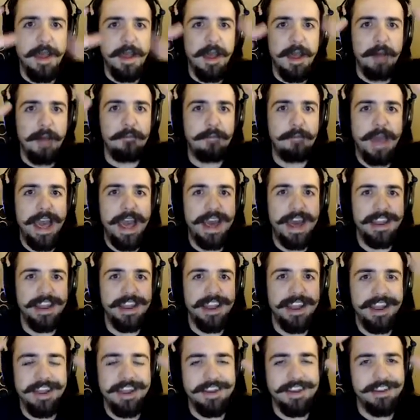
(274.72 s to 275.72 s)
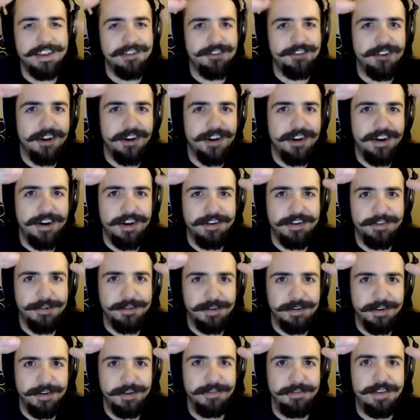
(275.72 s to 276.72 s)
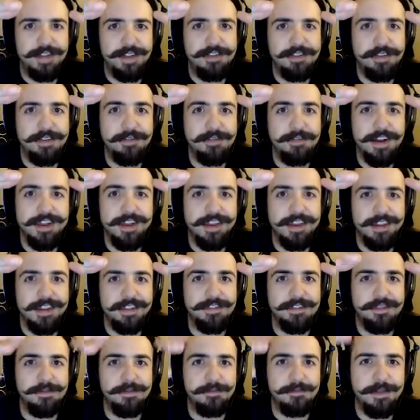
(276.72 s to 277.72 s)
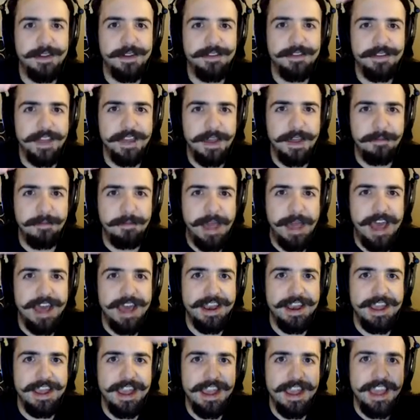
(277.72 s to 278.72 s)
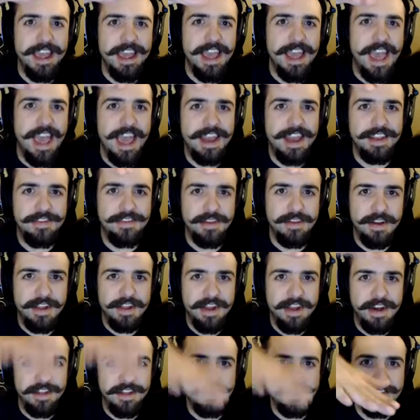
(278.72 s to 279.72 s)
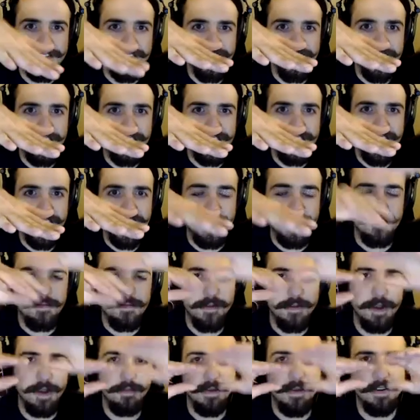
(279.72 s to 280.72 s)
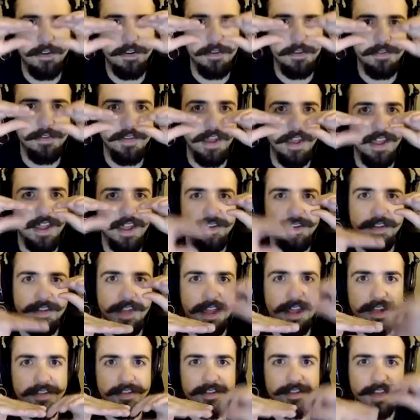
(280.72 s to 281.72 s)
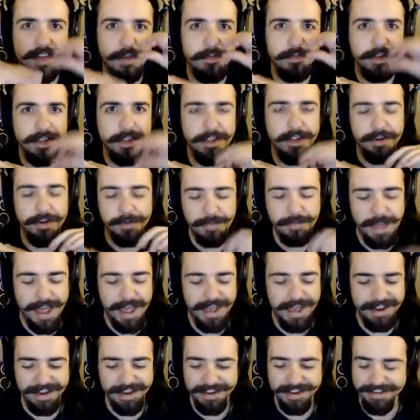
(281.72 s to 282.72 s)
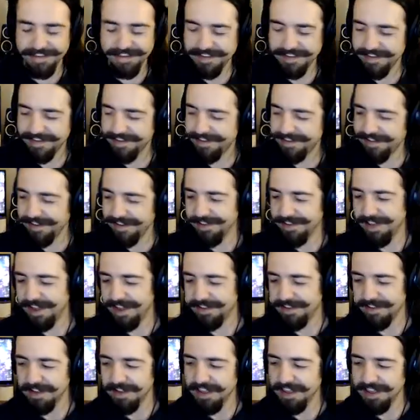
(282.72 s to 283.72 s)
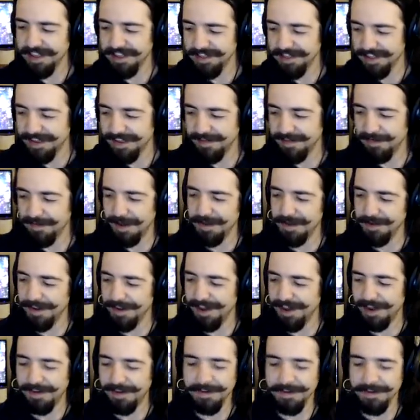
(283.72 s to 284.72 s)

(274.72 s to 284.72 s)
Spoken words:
patty in a jar, sort of. It's a fungus, but it's like a patty, and it's constantly like reproducing into like separate little patties. So that's all I can think about now.